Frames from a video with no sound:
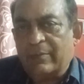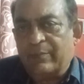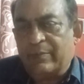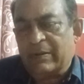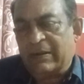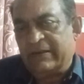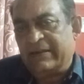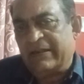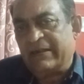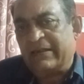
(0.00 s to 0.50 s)

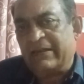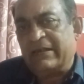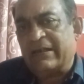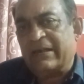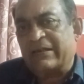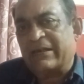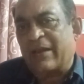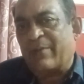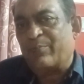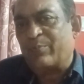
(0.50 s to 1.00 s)
This is
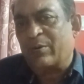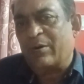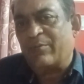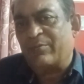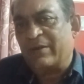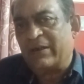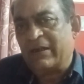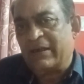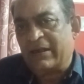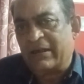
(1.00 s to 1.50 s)
the sample
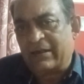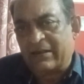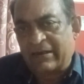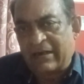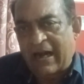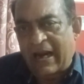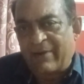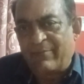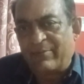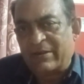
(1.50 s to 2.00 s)
of the
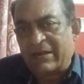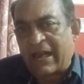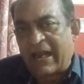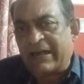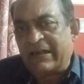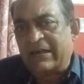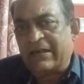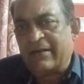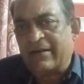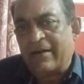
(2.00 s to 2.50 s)
crime
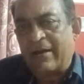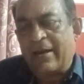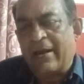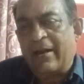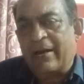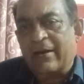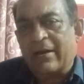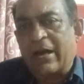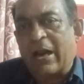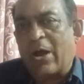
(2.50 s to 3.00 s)
site.
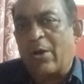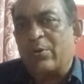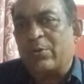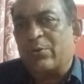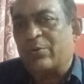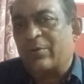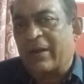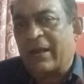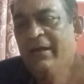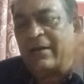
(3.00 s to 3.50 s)
Now
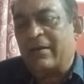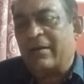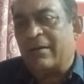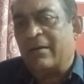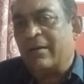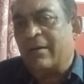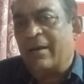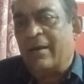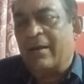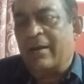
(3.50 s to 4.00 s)
you
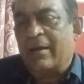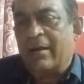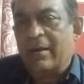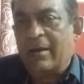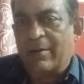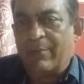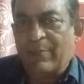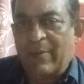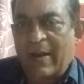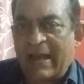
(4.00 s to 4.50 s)
can
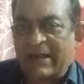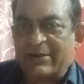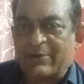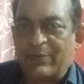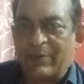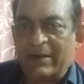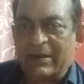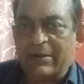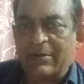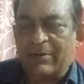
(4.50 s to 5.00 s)

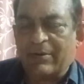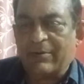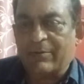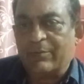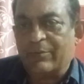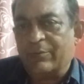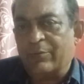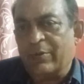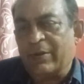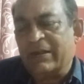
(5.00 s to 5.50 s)
match with
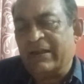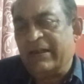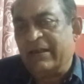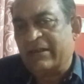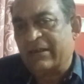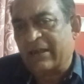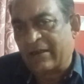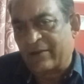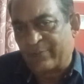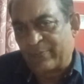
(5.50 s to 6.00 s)
the
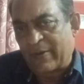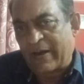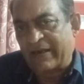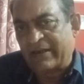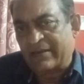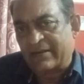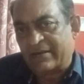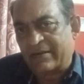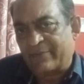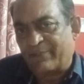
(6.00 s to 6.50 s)

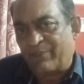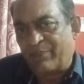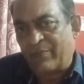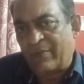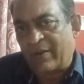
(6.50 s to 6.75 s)
suspects.